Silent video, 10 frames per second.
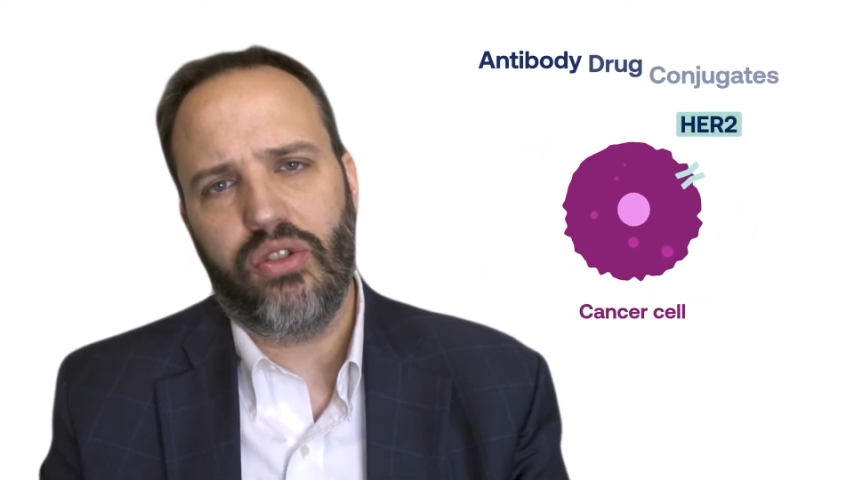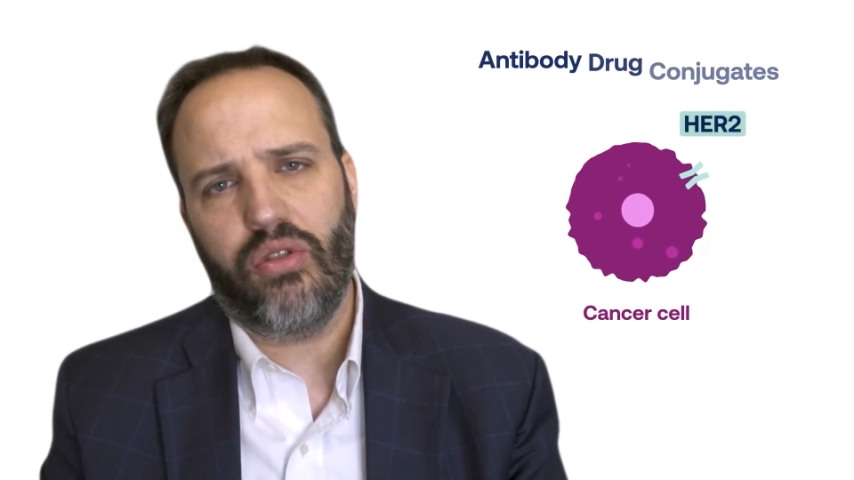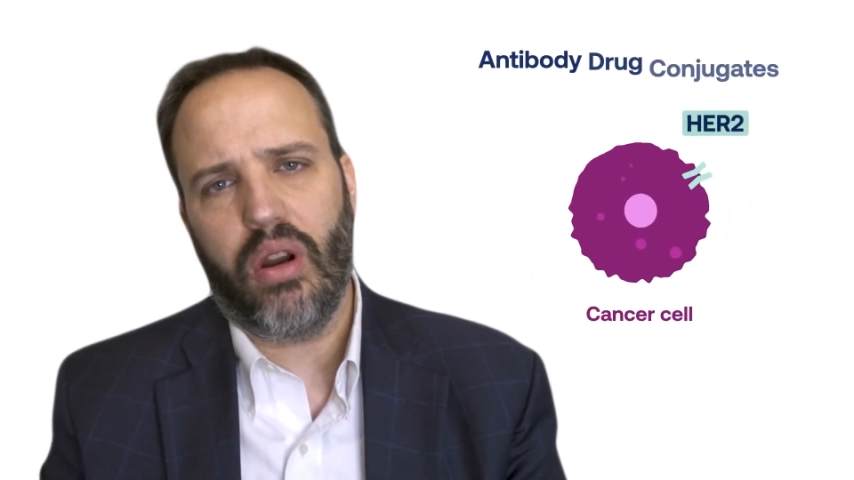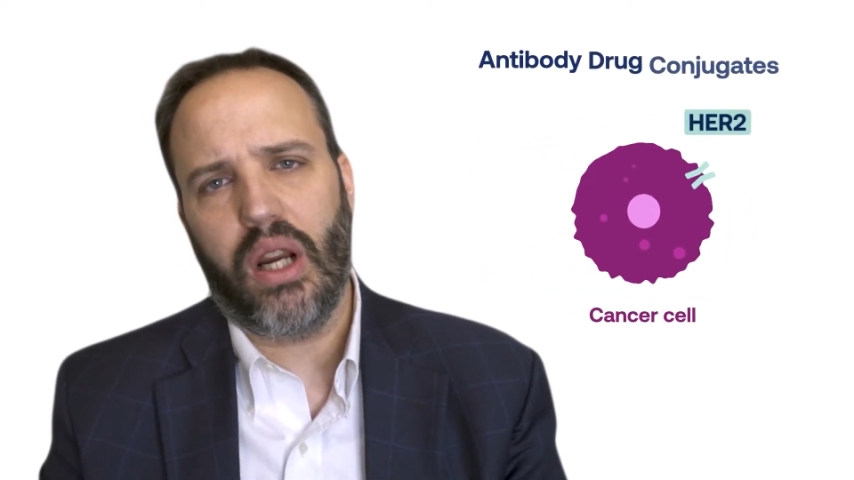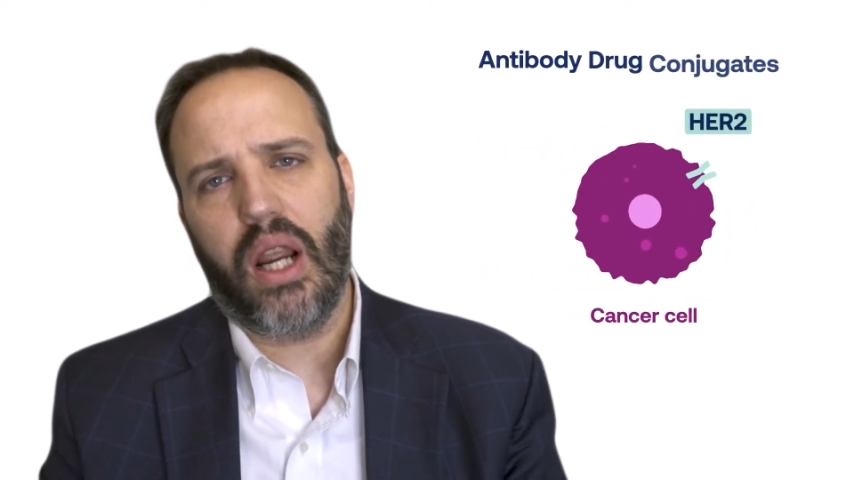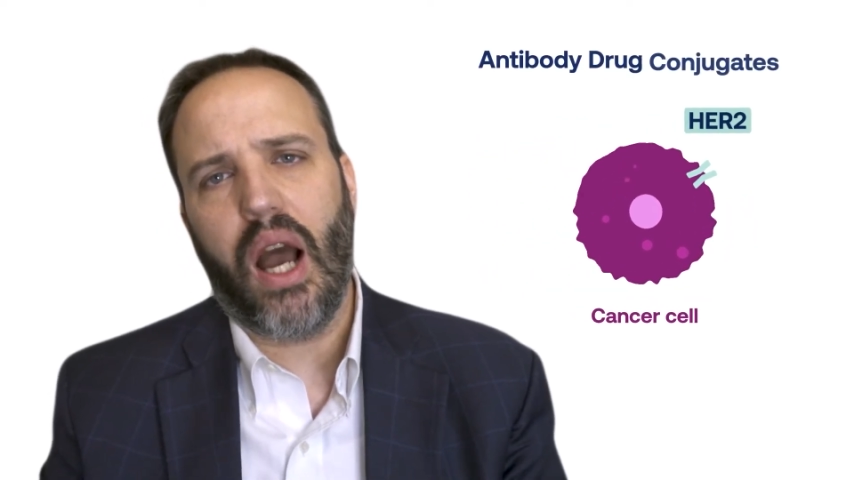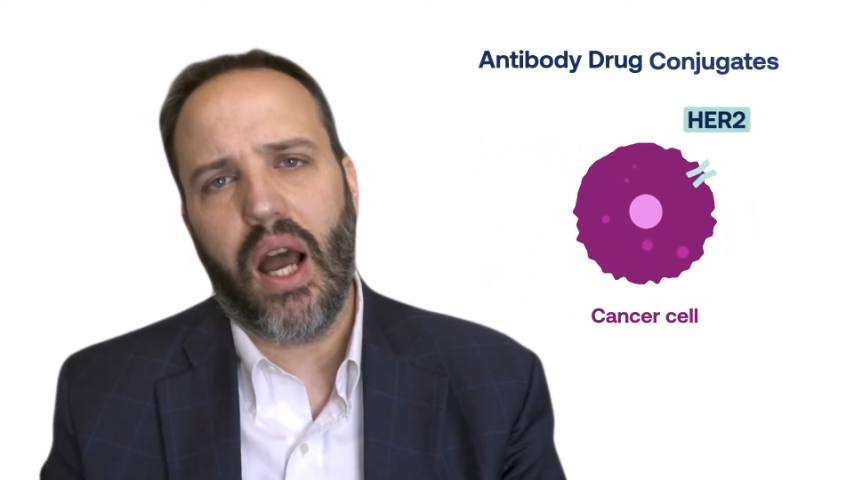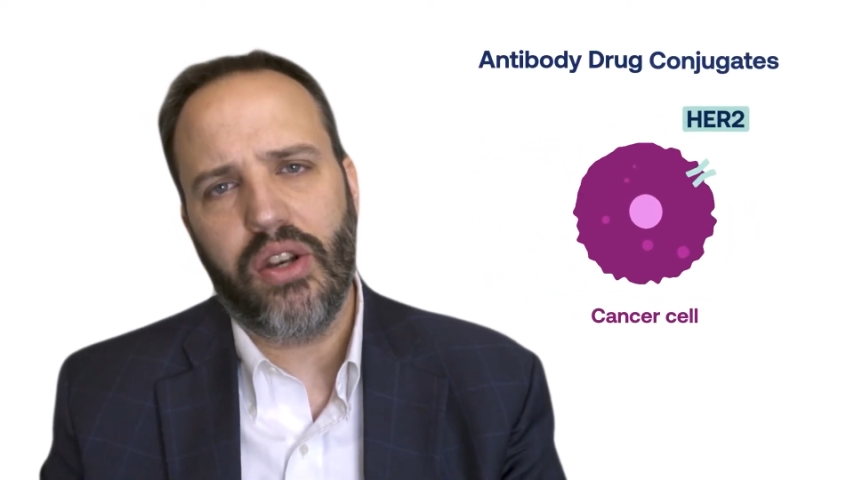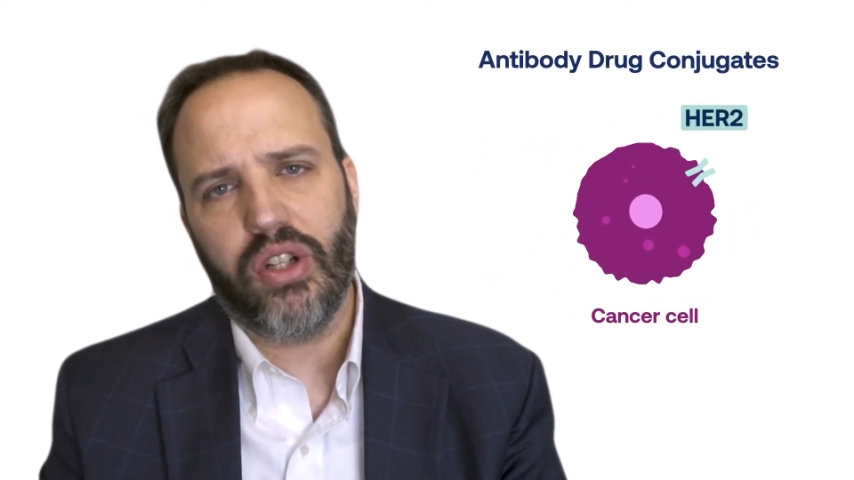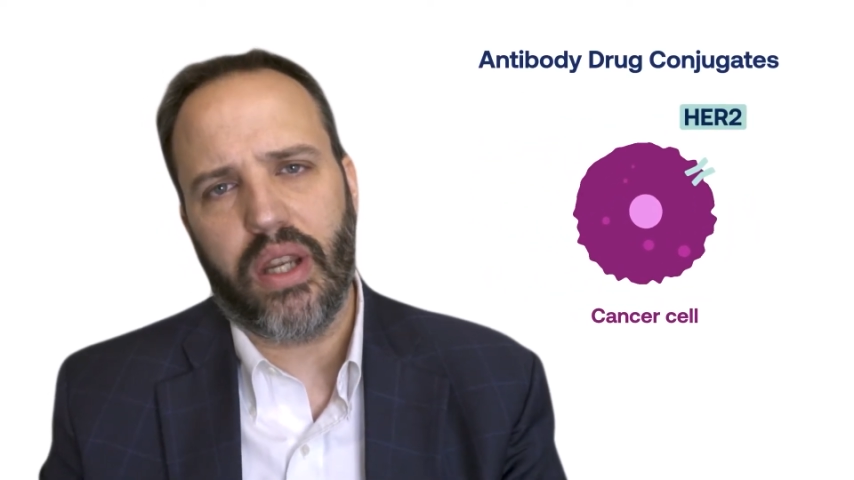drug
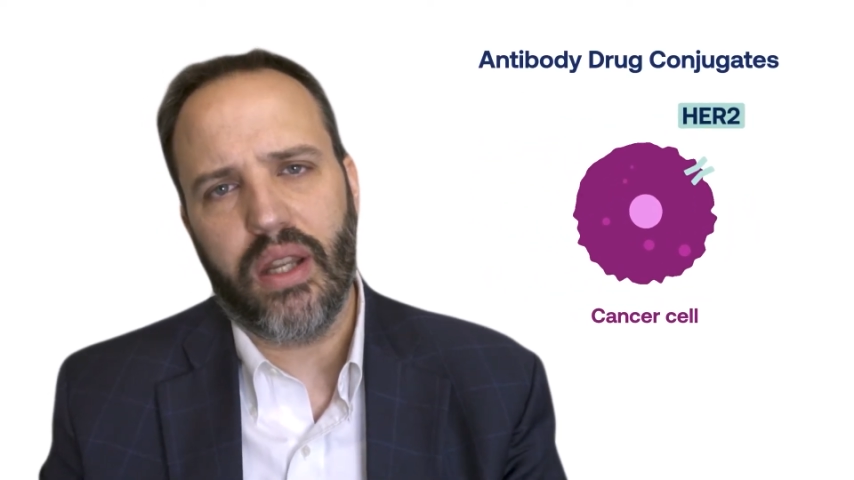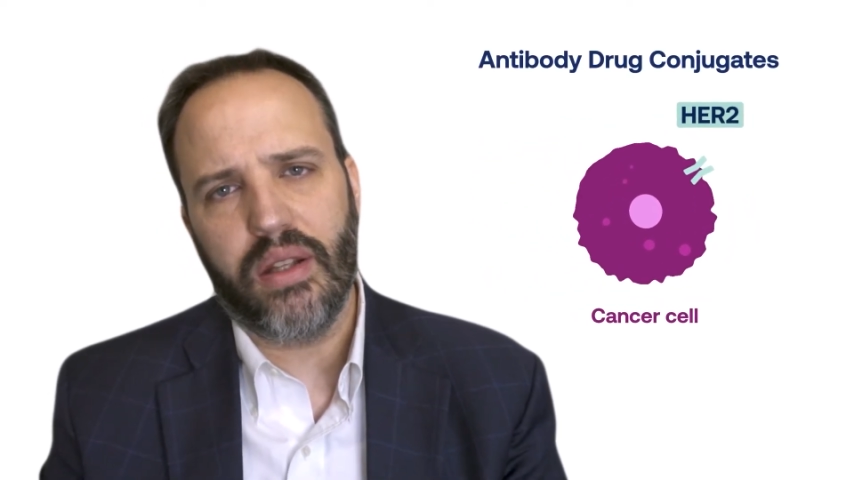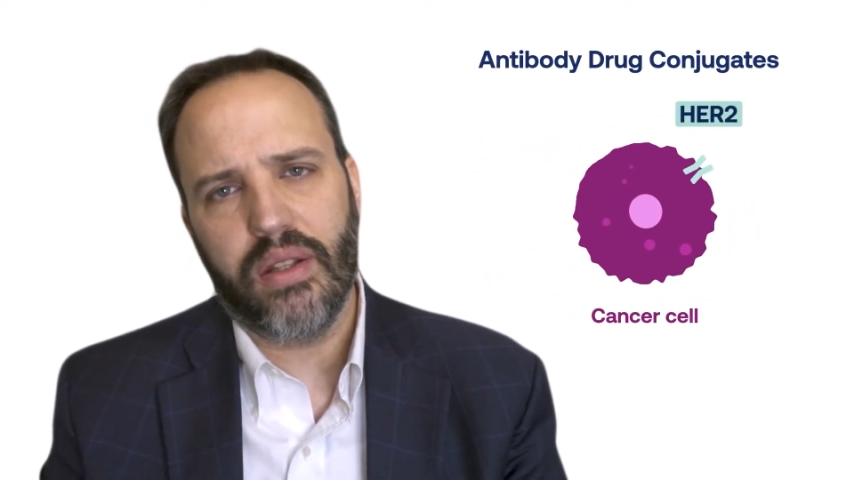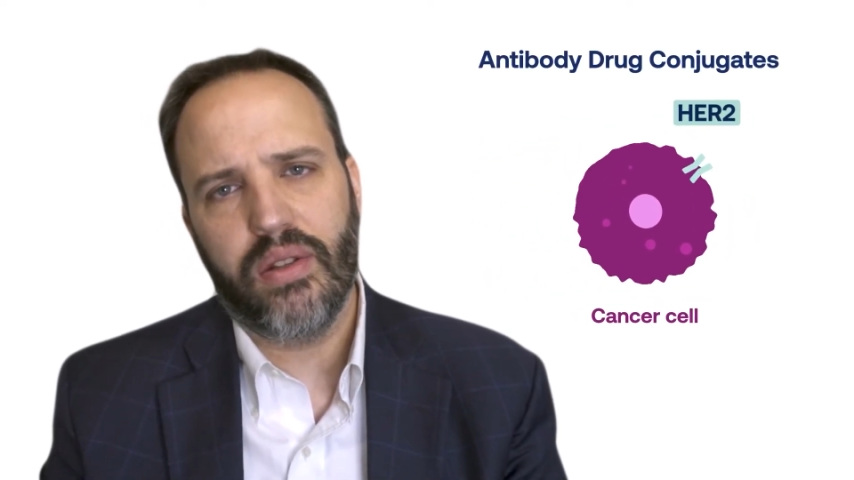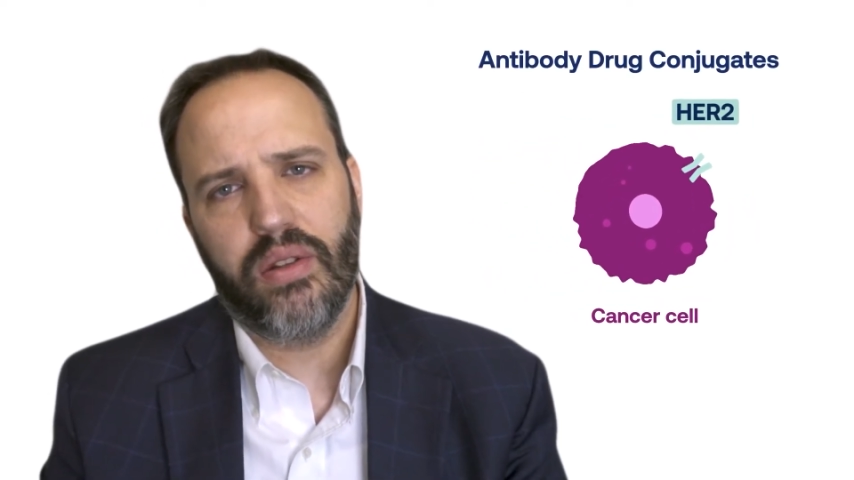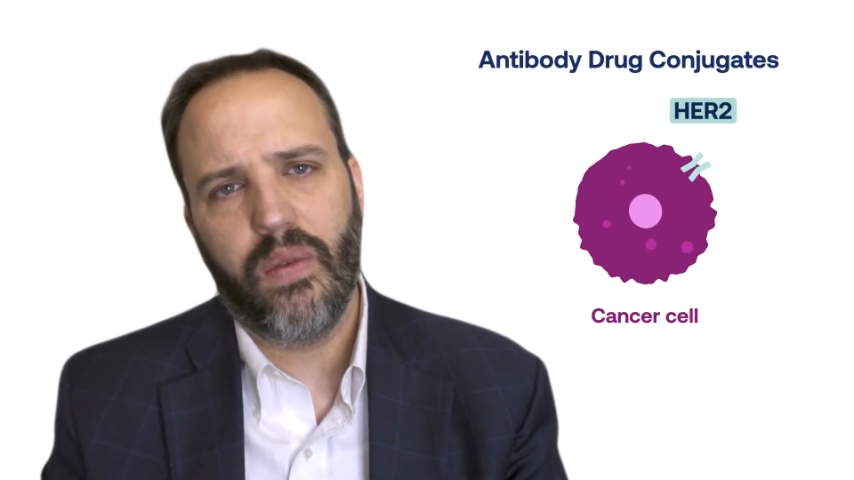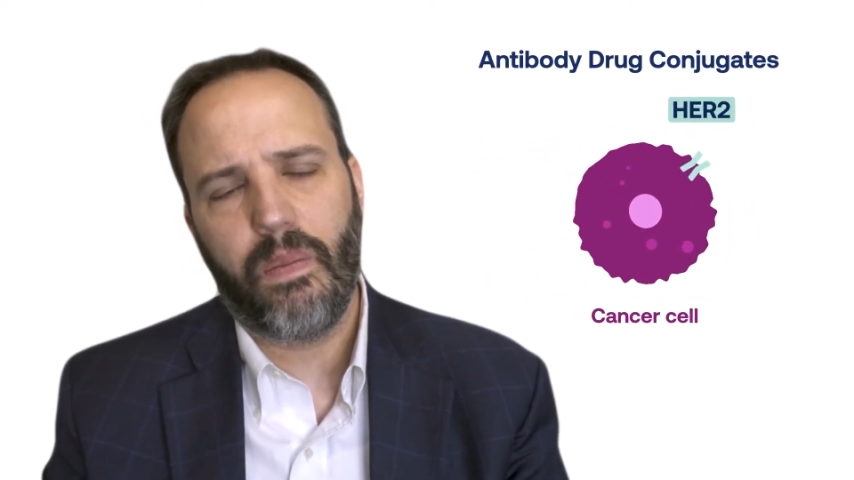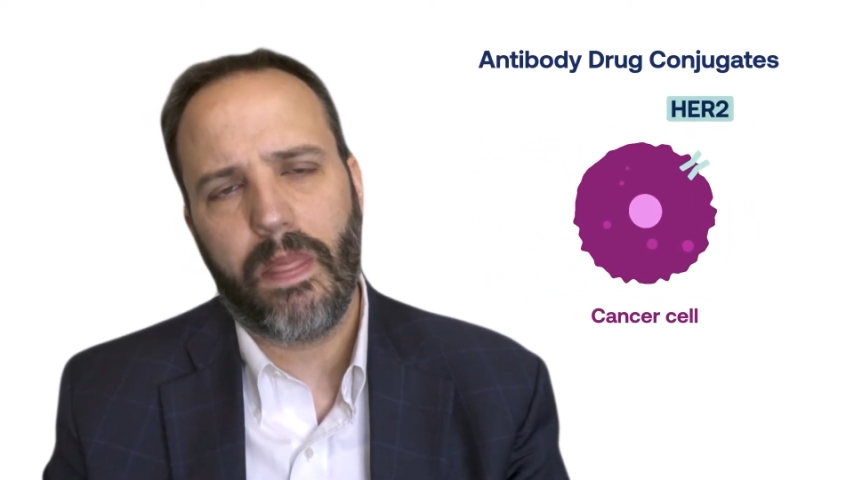conjugates.